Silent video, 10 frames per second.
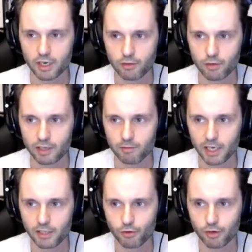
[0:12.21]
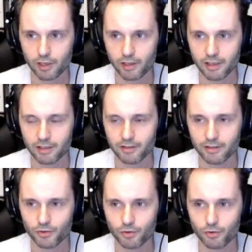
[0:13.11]
We had MySQL and
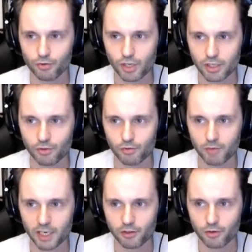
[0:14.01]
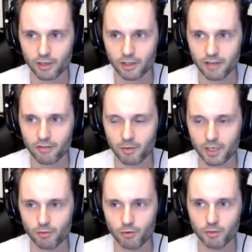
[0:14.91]
you could just use MySQL. Everybody
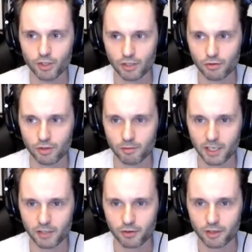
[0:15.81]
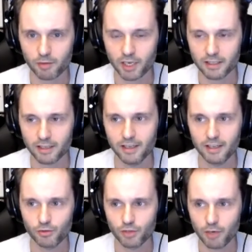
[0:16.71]
would be just using MySQL. But
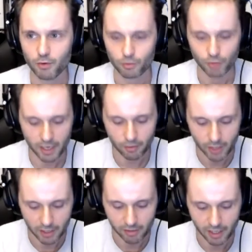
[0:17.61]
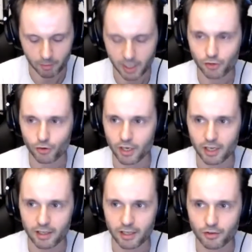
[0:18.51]
today what we have, we have like MySQL
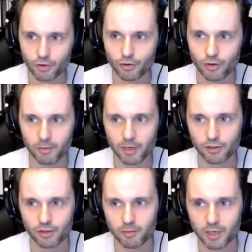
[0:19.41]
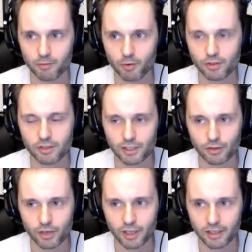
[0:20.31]
and not only MySQL, but
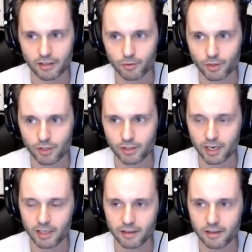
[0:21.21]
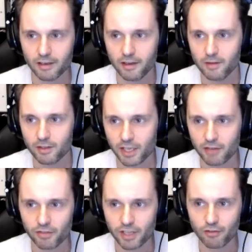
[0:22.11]
PostgreSQL, and which is kind of same
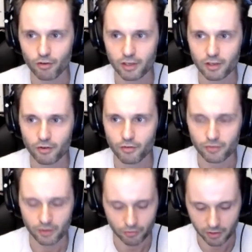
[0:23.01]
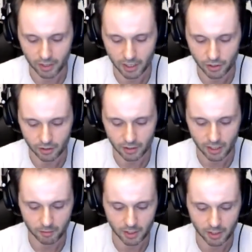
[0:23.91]
flavor of, of relational
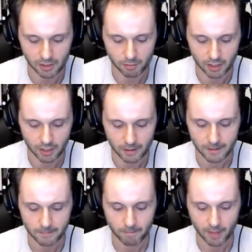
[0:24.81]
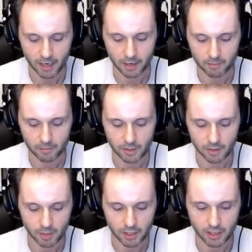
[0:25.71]
databases, but um,
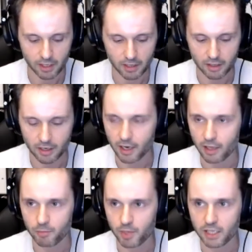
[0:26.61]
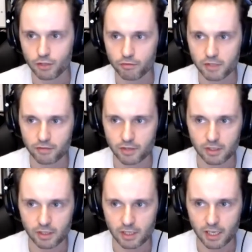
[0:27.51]
but they, there are plenty of
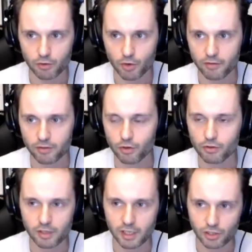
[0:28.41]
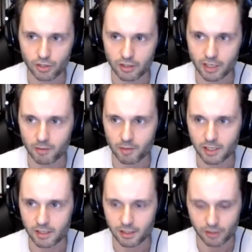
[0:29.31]
differences and you have non-relational databases,
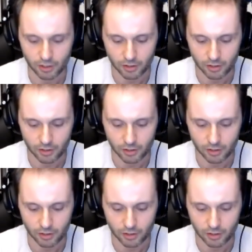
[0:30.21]
etc.